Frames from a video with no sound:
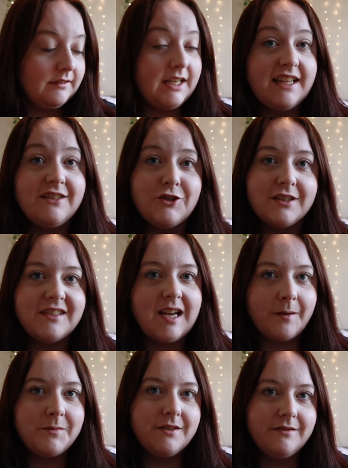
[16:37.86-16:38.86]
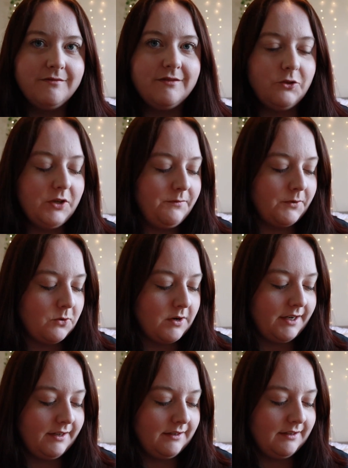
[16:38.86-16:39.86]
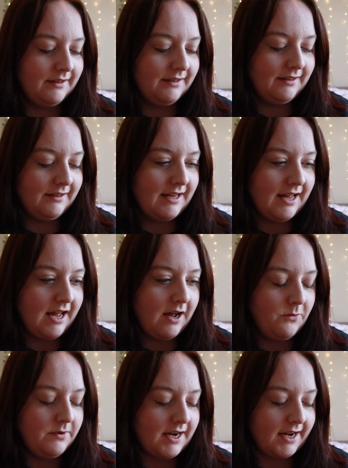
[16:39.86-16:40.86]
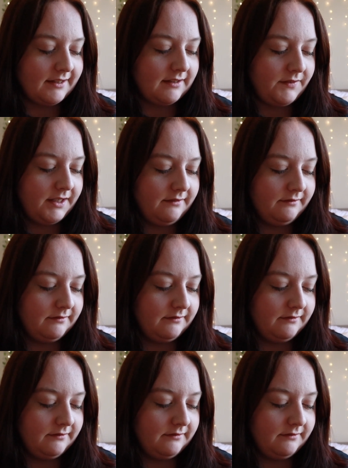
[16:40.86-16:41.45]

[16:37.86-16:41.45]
it just stopped screen recording. How nice of it.